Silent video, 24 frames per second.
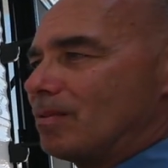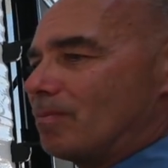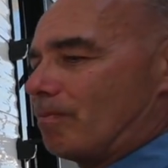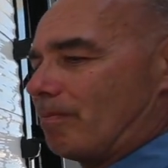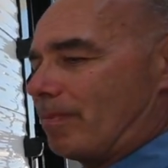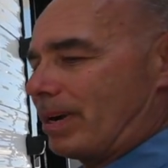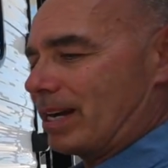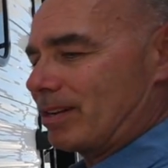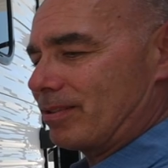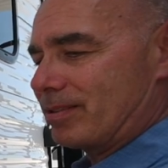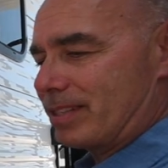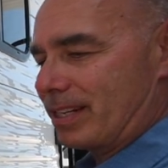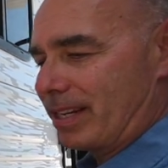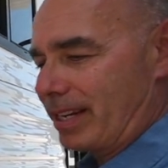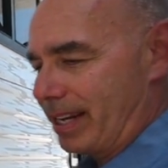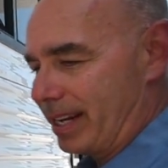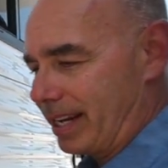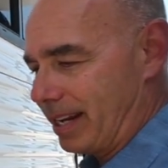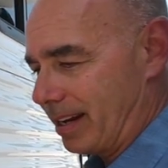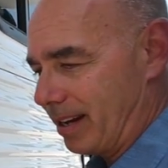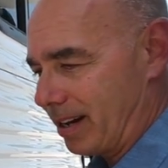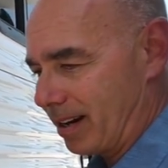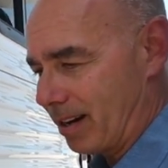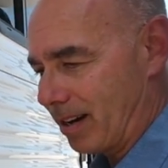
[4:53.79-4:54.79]
mount it
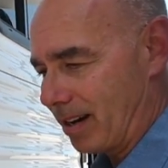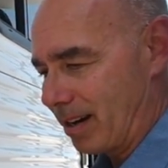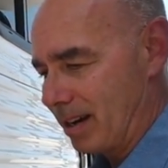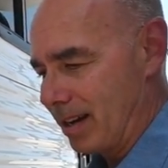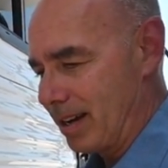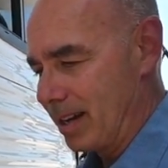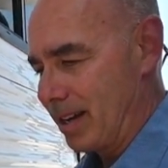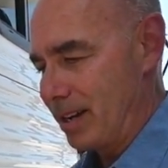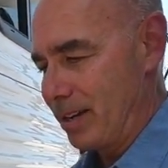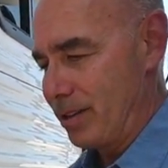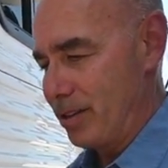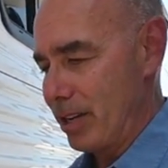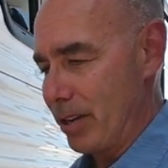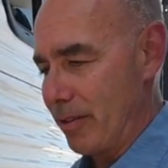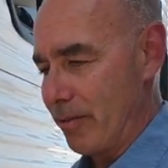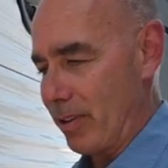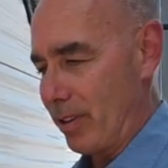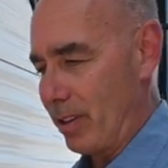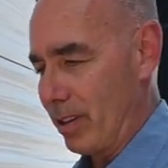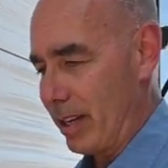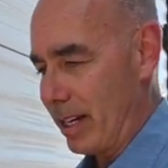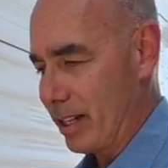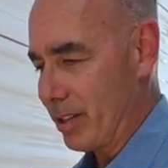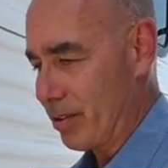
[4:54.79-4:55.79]
here. You have
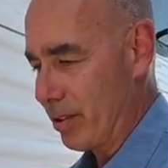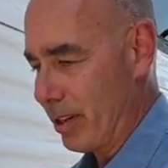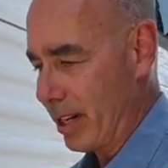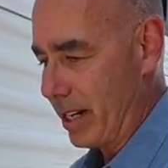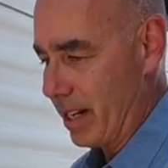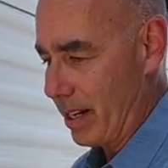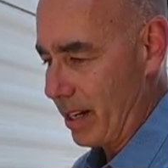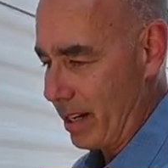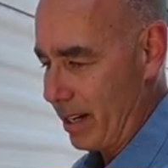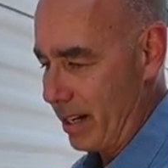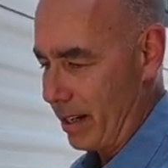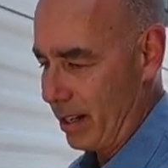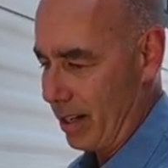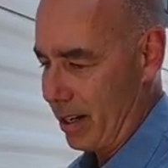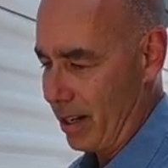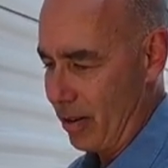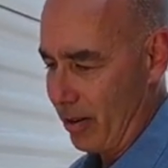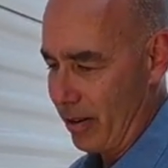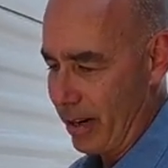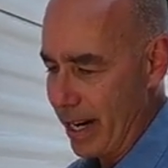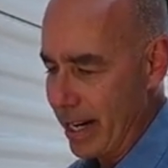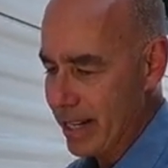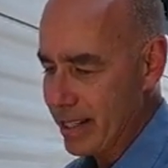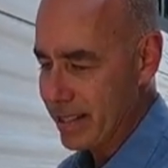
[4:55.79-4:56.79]
electric and
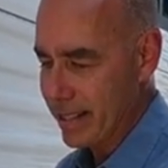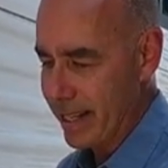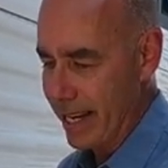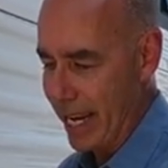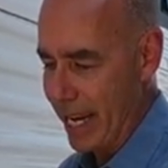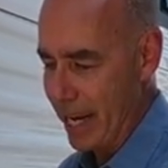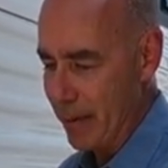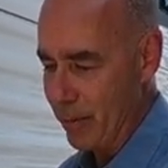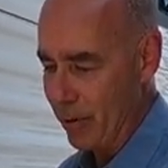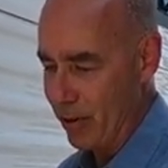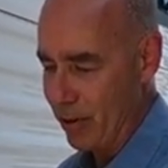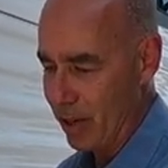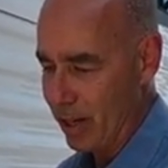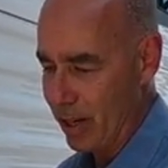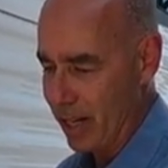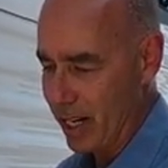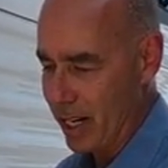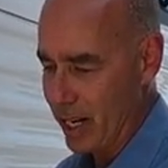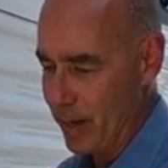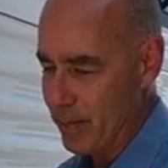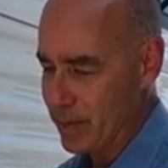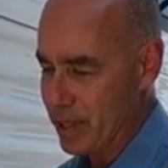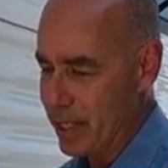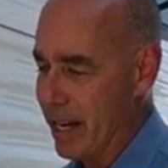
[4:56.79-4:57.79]
coax cable
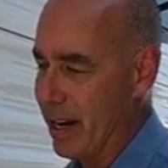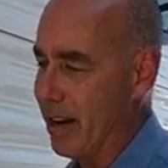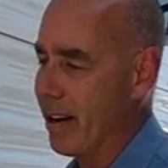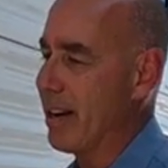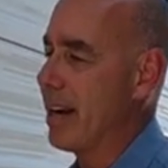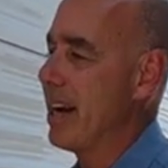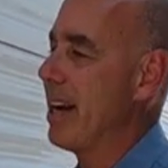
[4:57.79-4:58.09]
hookups out